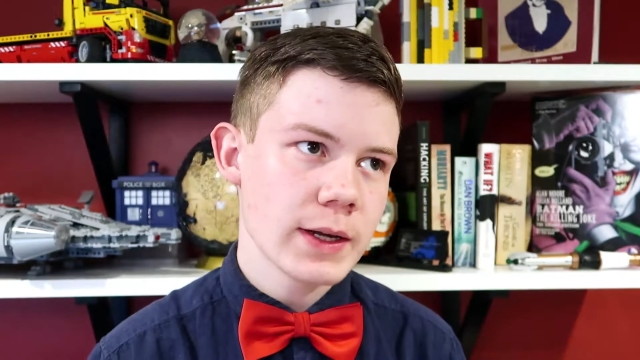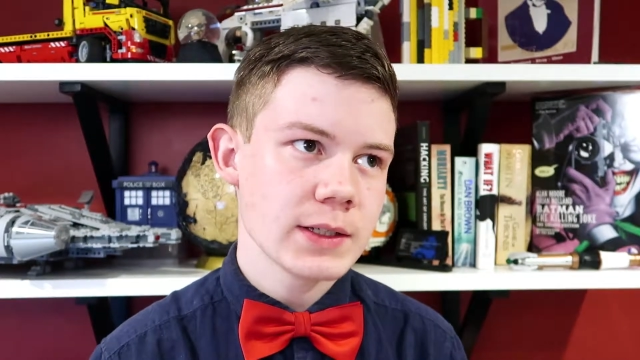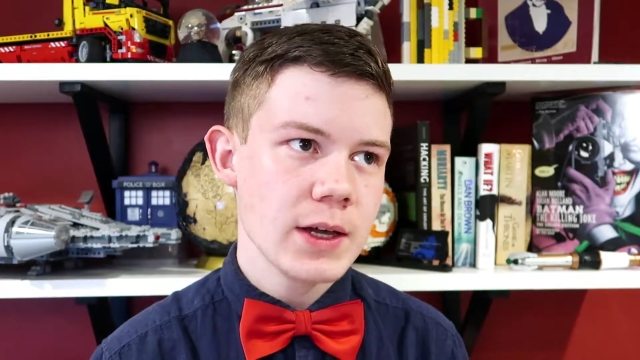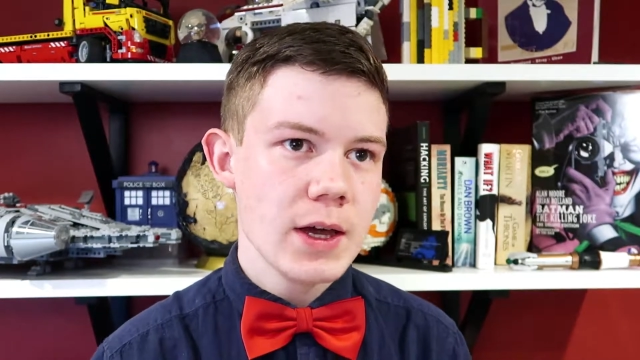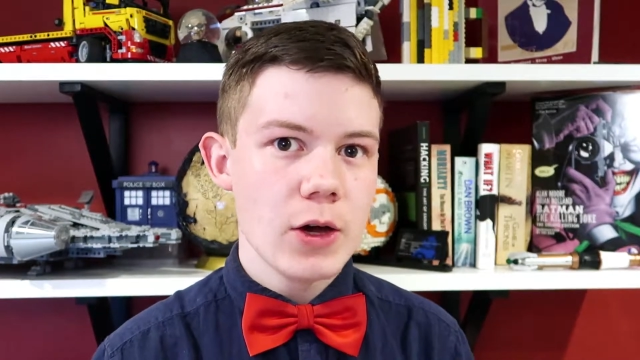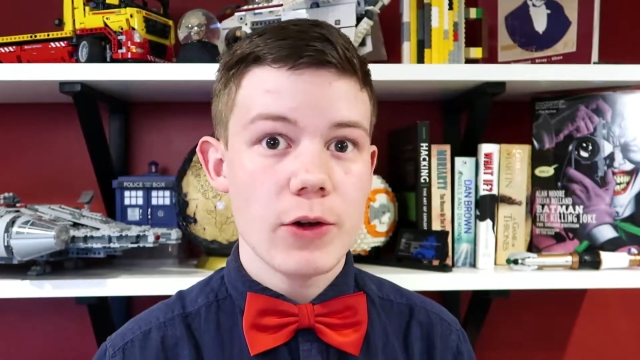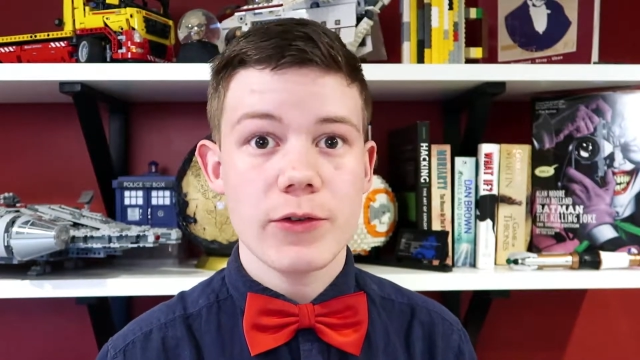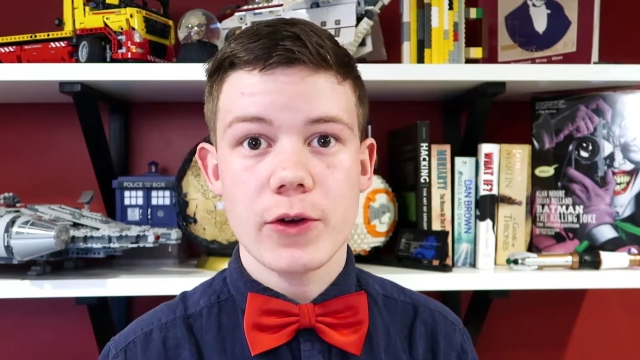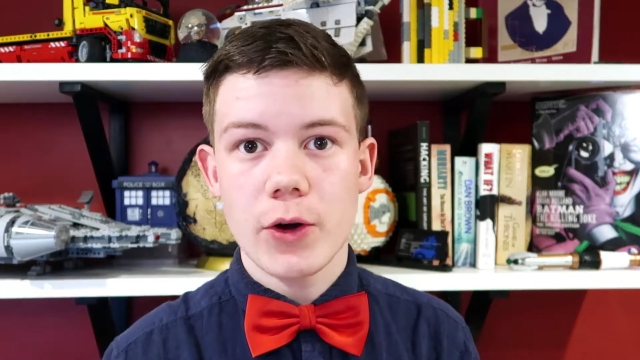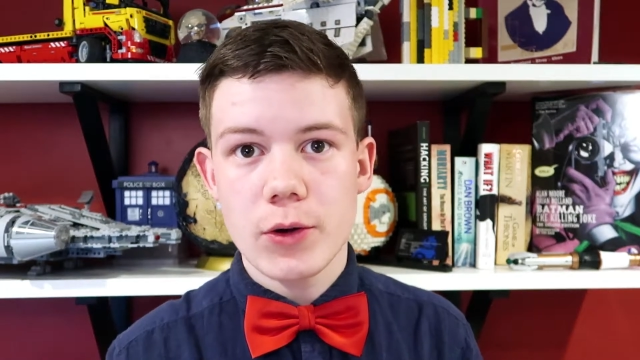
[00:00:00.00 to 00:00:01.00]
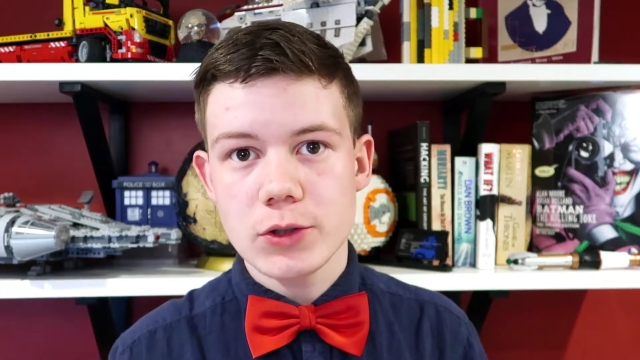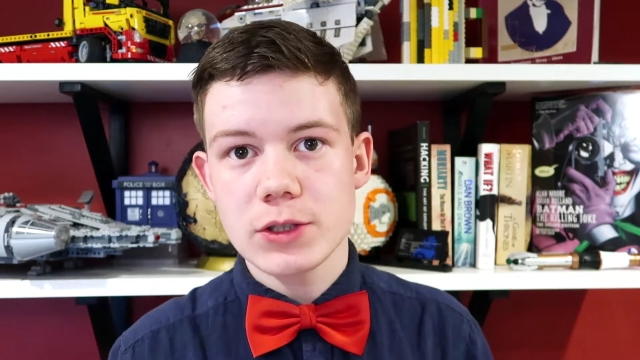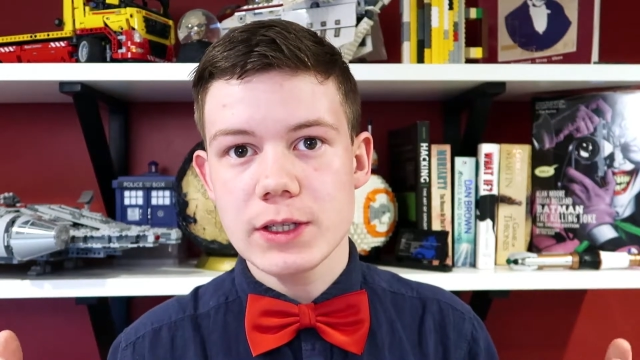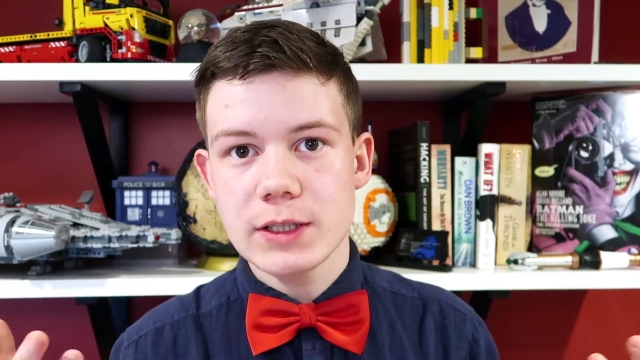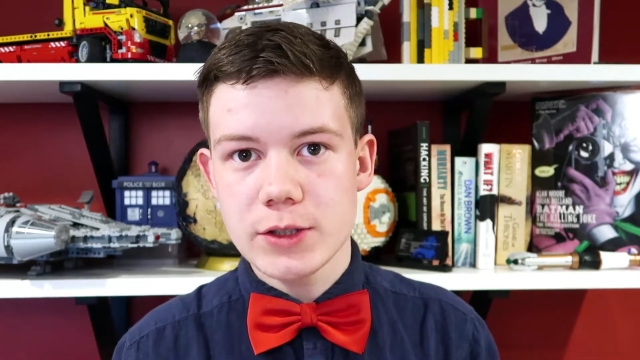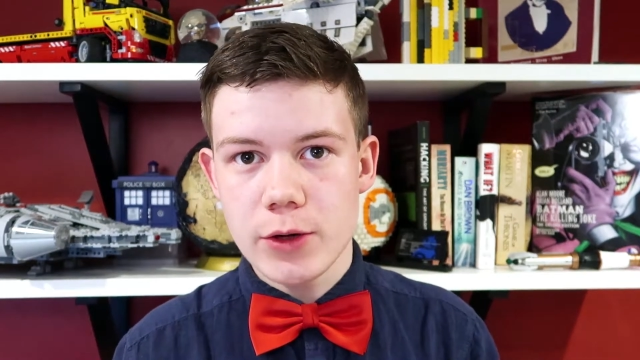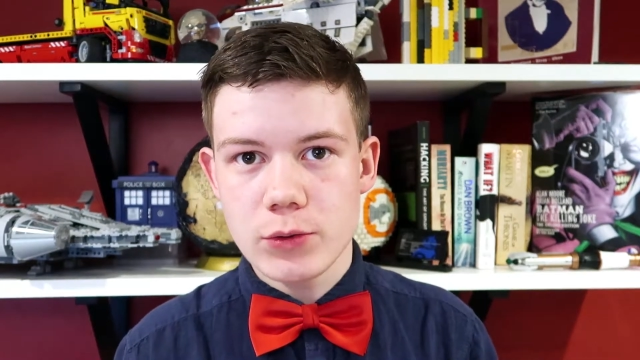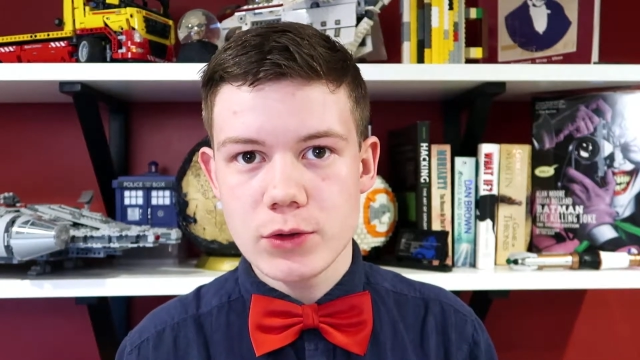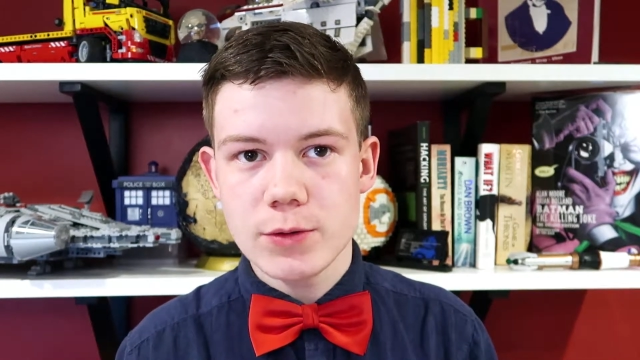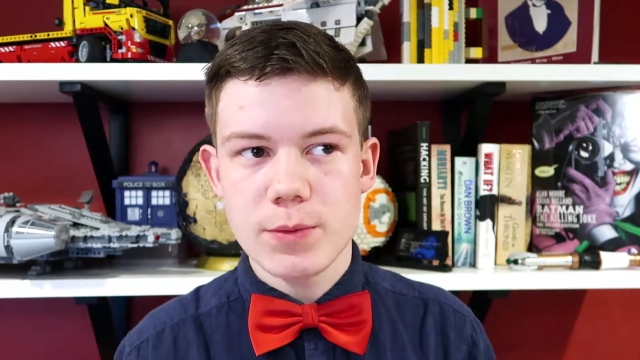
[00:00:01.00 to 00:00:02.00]
and of course they
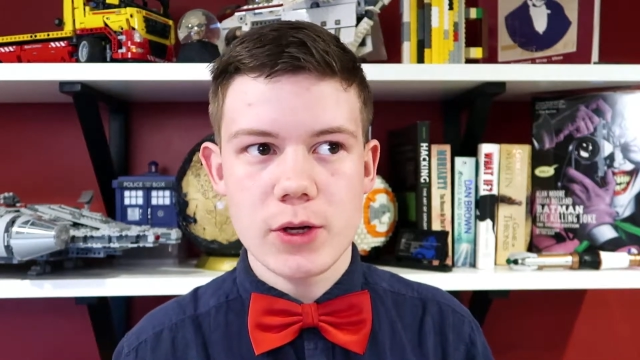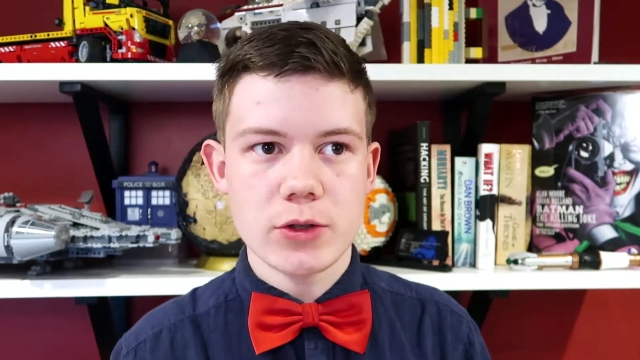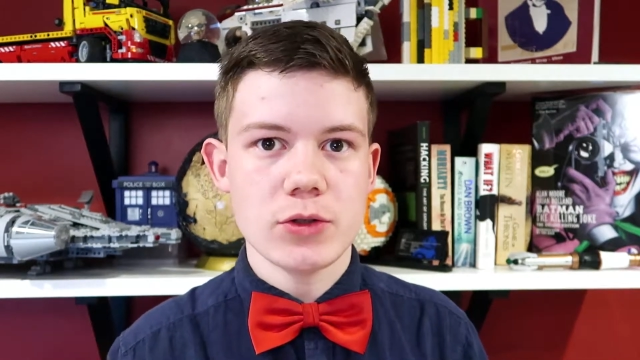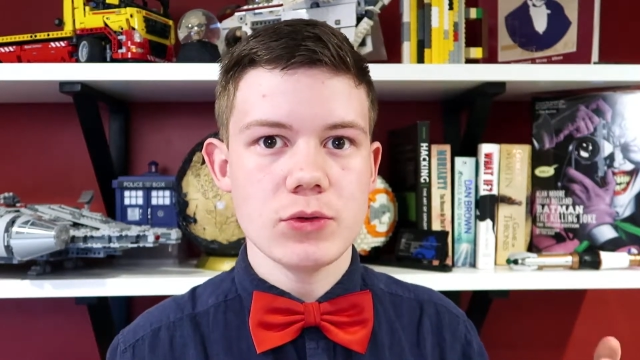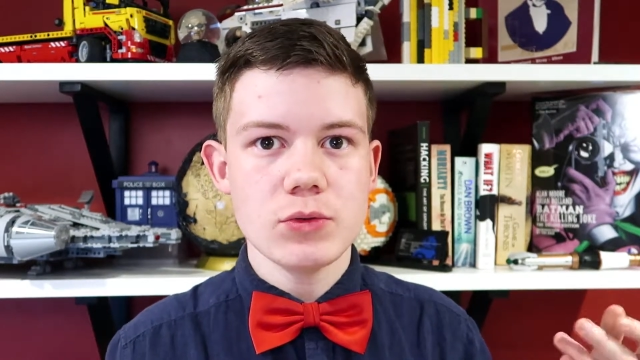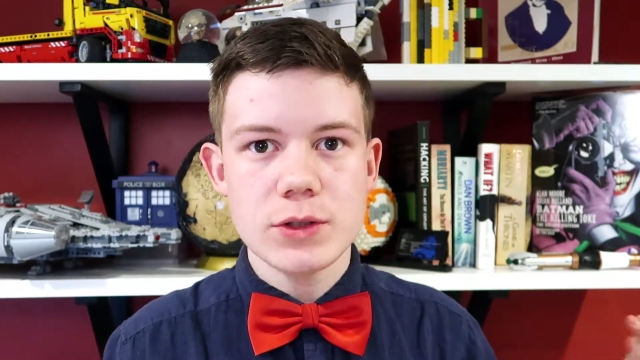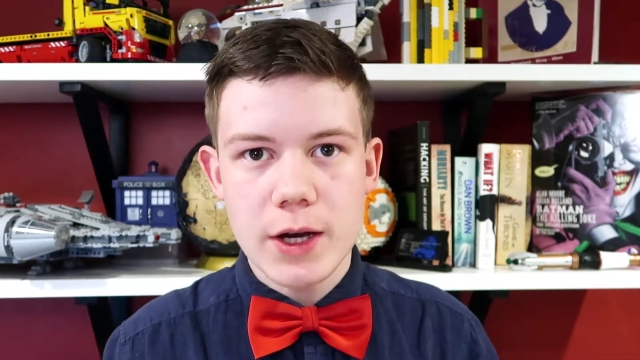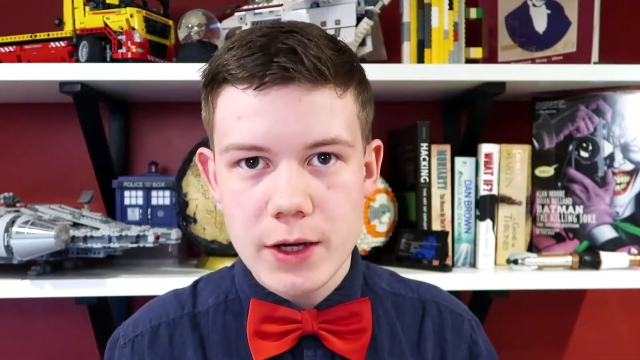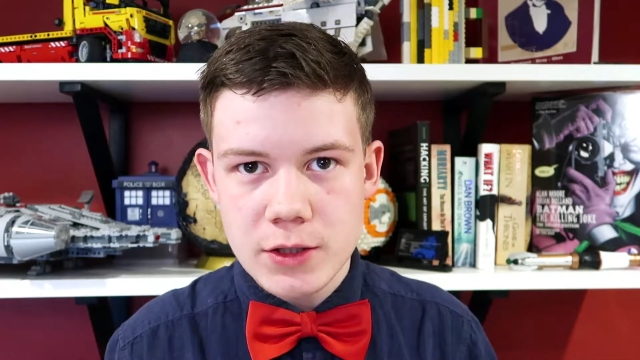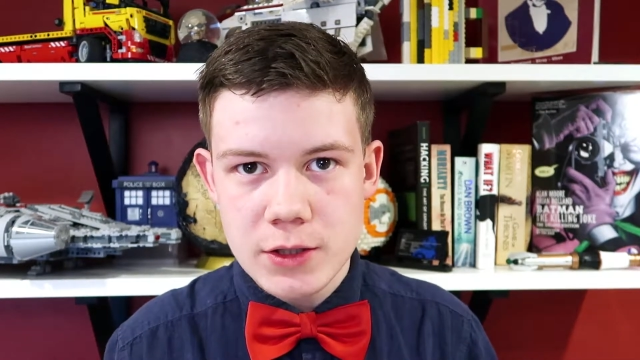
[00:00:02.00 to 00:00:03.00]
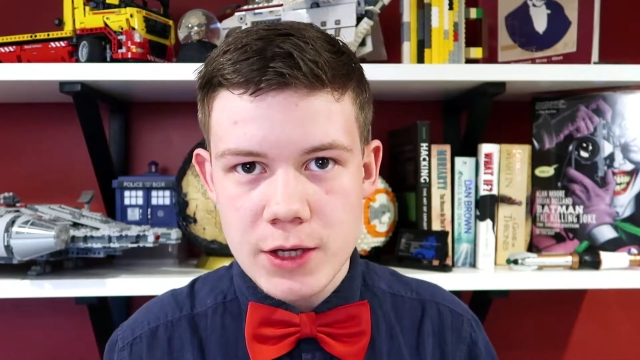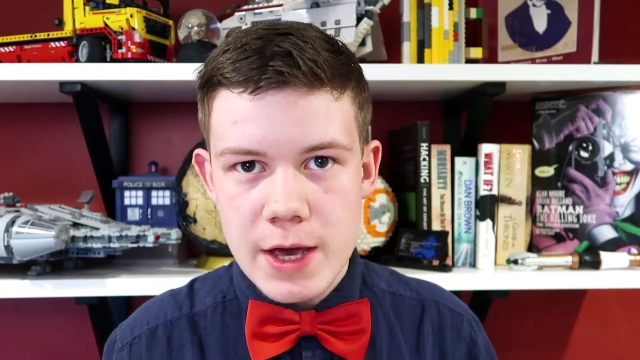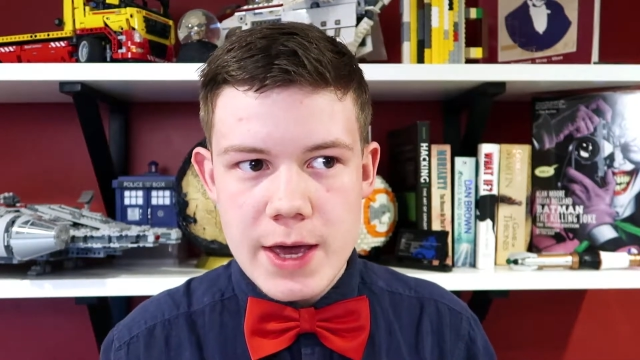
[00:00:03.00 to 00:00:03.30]
don't, because who does?